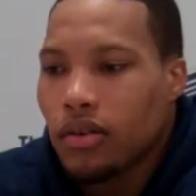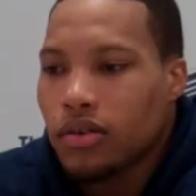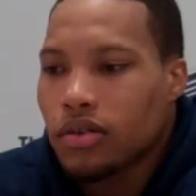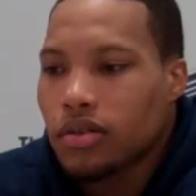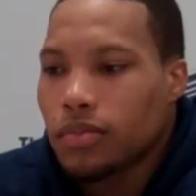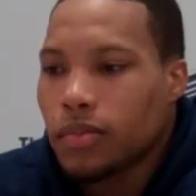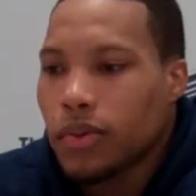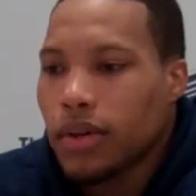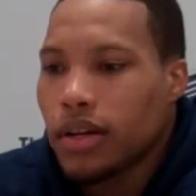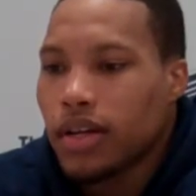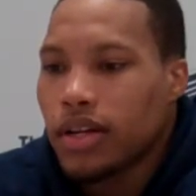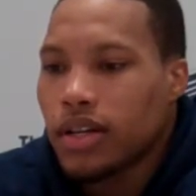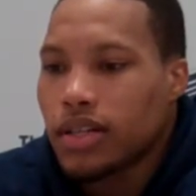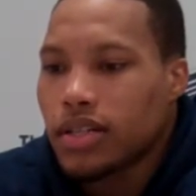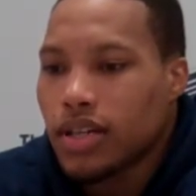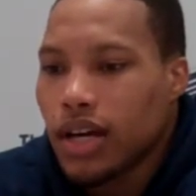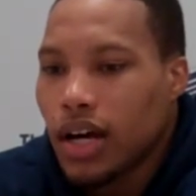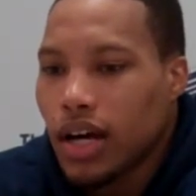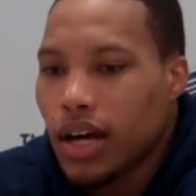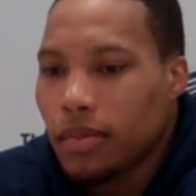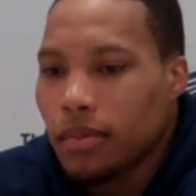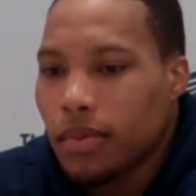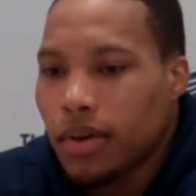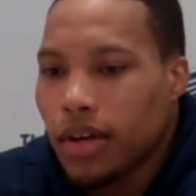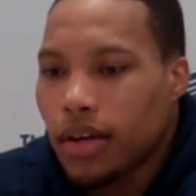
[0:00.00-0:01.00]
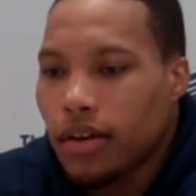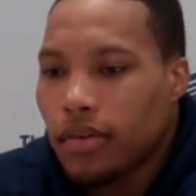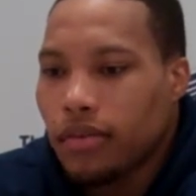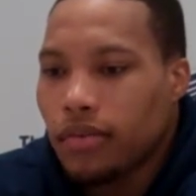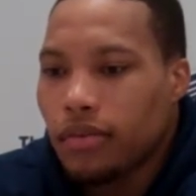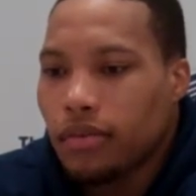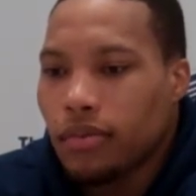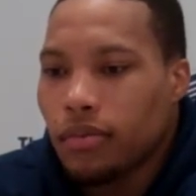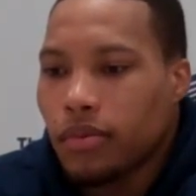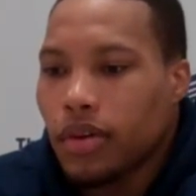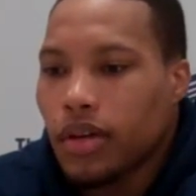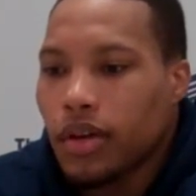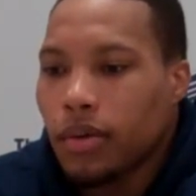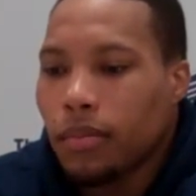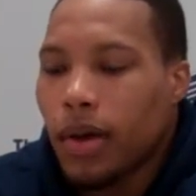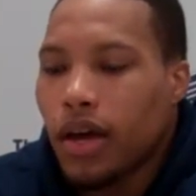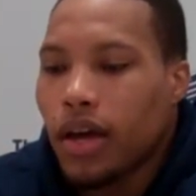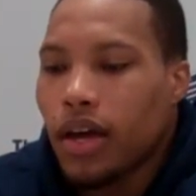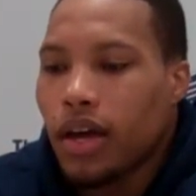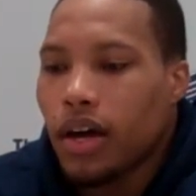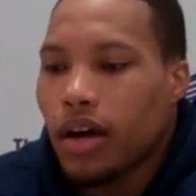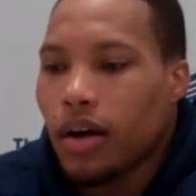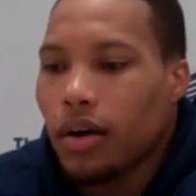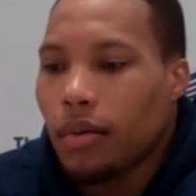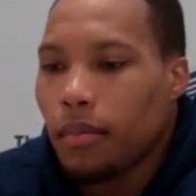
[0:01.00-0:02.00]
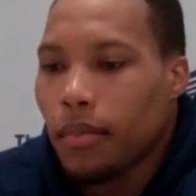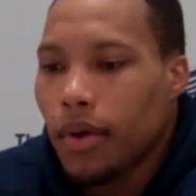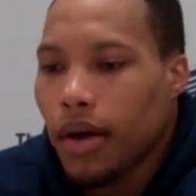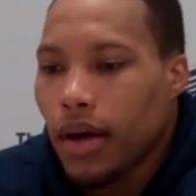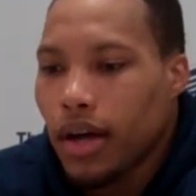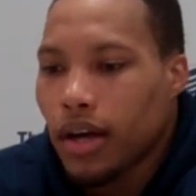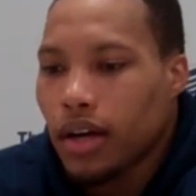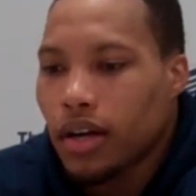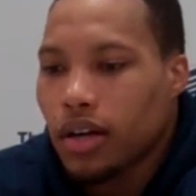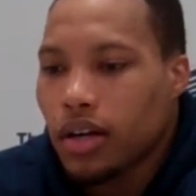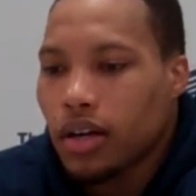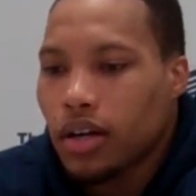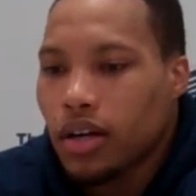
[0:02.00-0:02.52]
It's plenty of time left. We can make a comeback.